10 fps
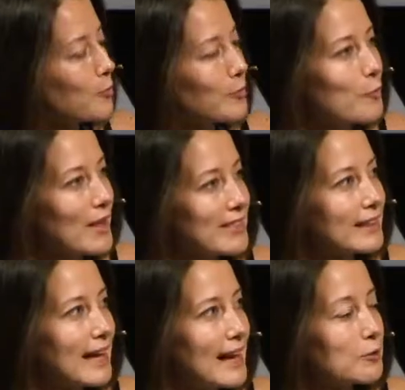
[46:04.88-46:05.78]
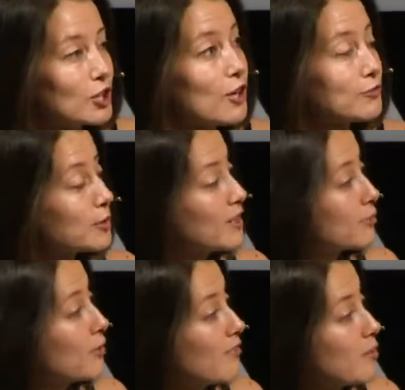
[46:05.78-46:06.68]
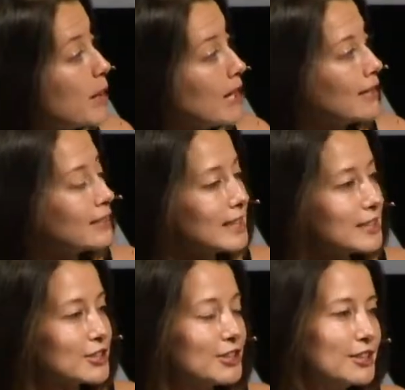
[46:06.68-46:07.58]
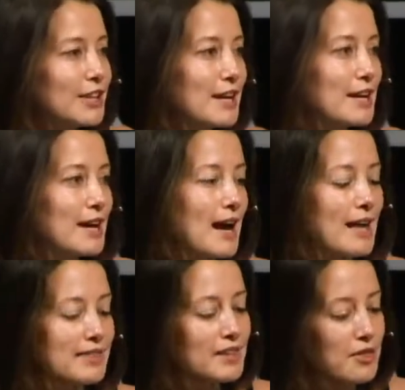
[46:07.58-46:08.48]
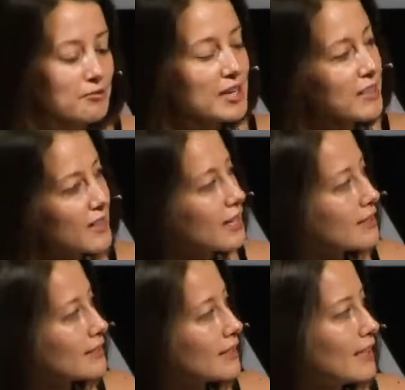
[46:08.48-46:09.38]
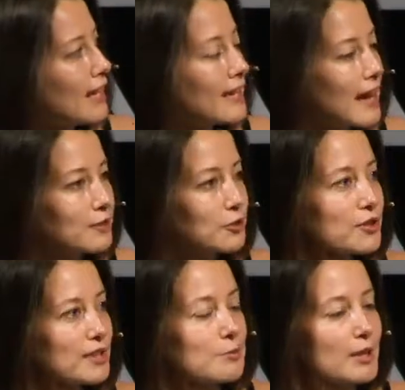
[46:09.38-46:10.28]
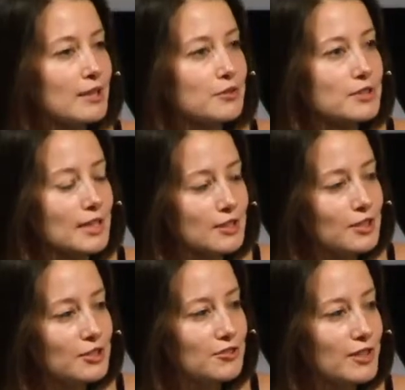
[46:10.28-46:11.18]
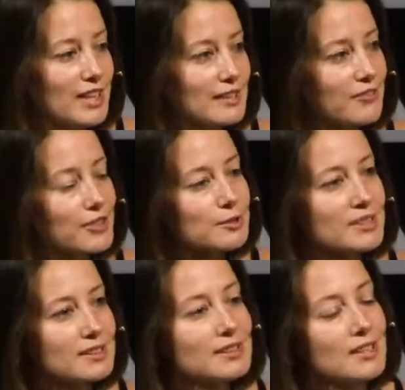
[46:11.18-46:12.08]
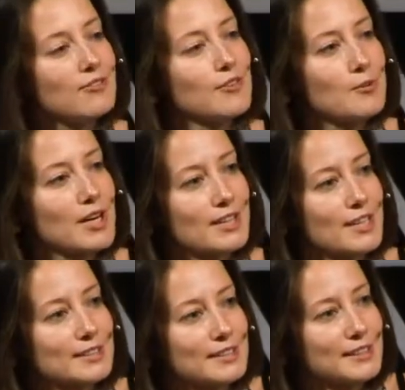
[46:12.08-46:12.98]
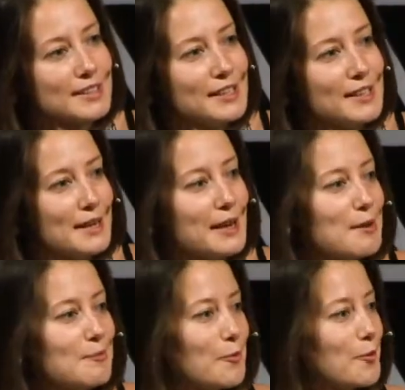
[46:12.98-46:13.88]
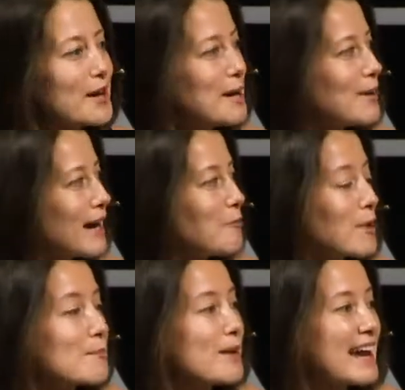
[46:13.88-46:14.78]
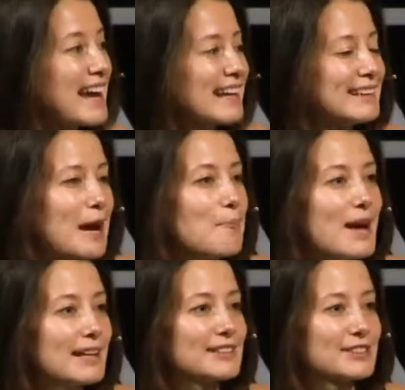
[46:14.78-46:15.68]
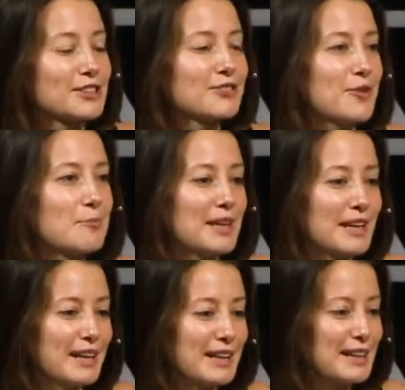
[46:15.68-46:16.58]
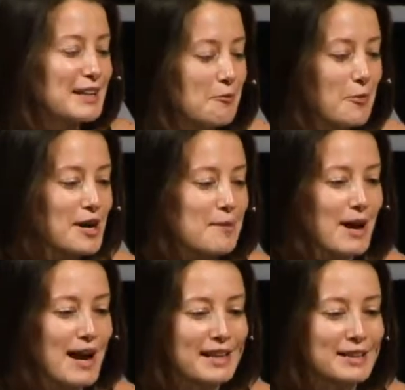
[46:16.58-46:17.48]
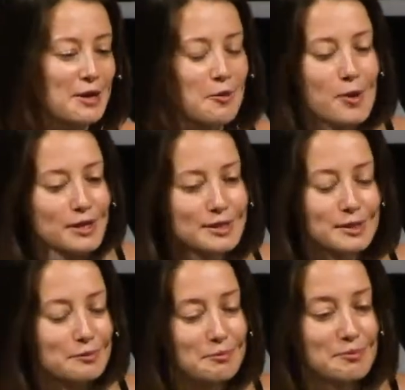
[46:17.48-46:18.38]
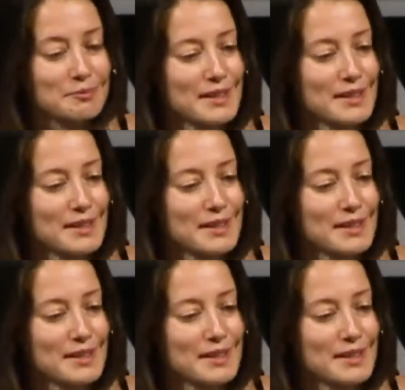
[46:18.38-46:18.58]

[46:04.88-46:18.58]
know, one thing that I would love to give to everybody is actually, I think, three things. And I do think we can use technology for that. The first one is self-awareness. Where am I? Where am I heading? That man's search for meaning. Where am I? You know, what's